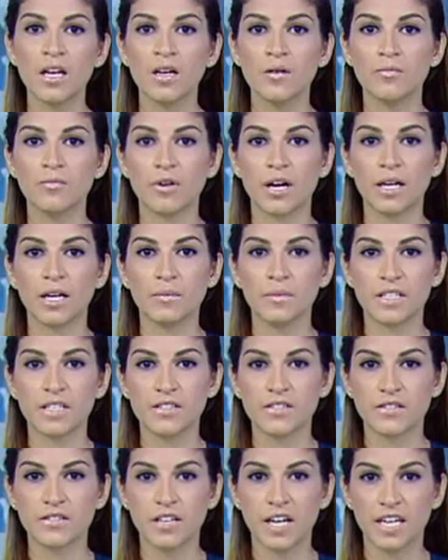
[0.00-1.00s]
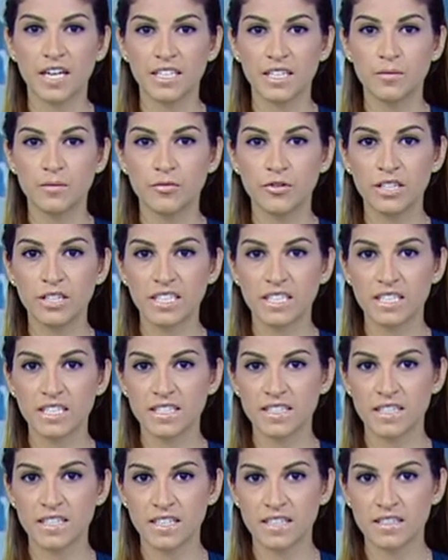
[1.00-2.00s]
Prime Minister Hani al-Mulki
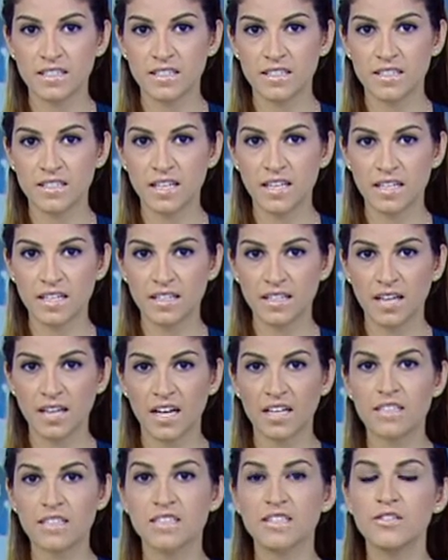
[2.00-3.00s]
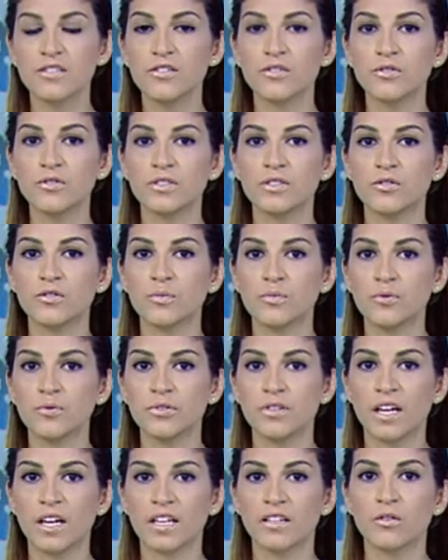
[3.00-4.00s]
said the state has the duty to
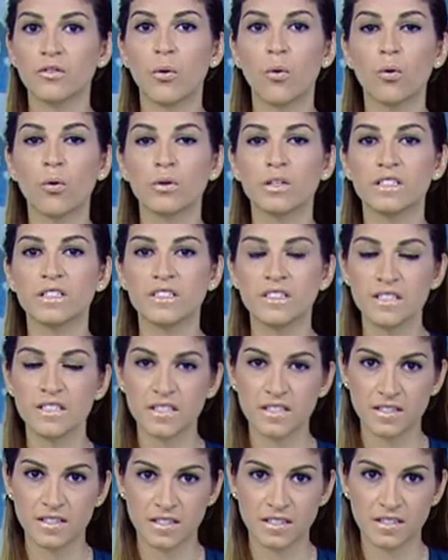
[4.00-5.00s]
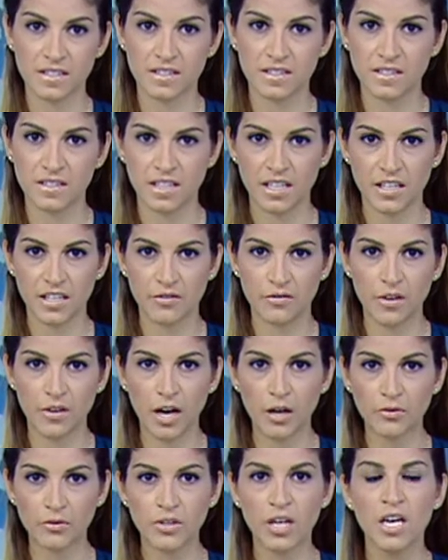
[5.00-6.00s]
protect all its citizens. He
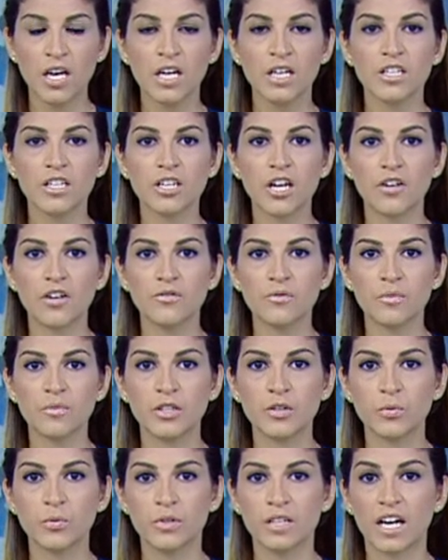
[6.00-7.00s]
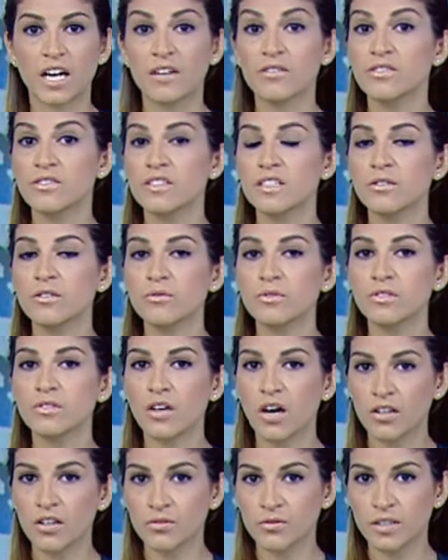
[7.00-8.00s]
vowed the government would have zero
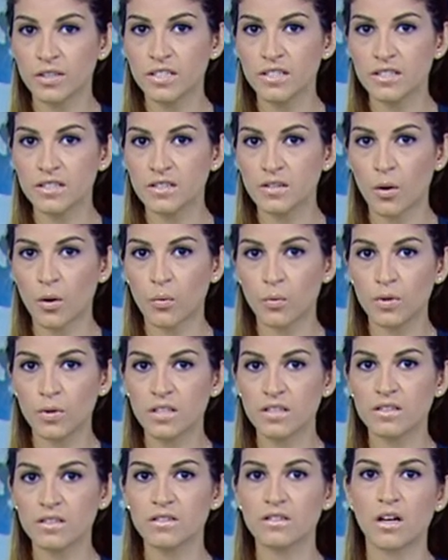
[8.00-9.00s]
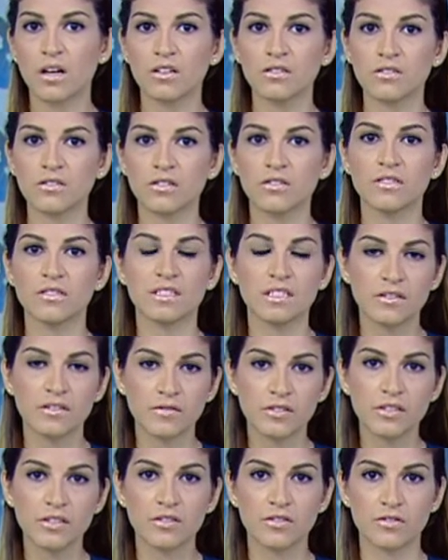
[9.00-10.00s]
tolerance with assaults on
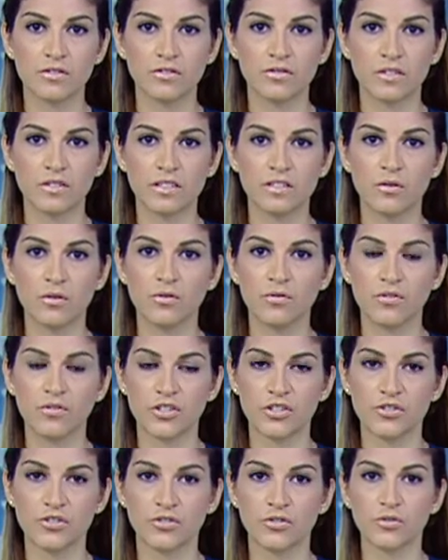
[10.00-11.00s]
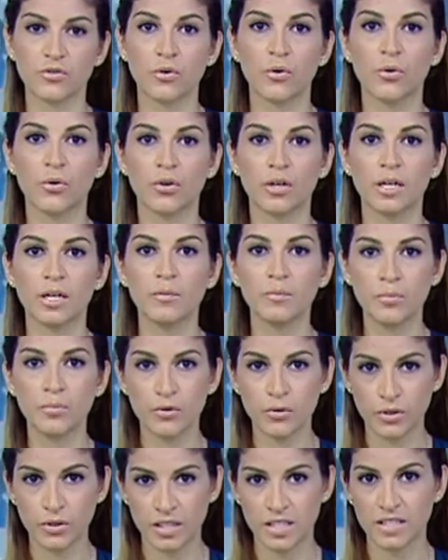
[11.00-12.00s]
civil service officials or
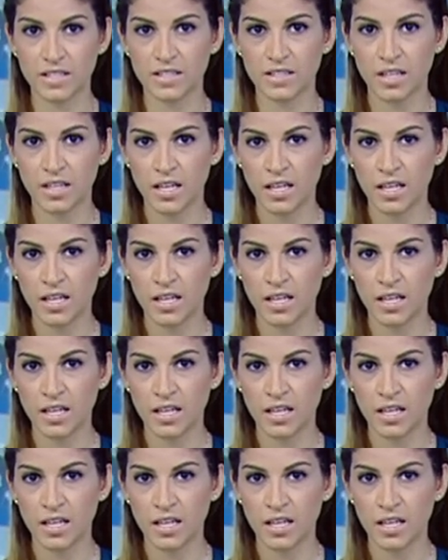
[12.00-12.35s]
employees.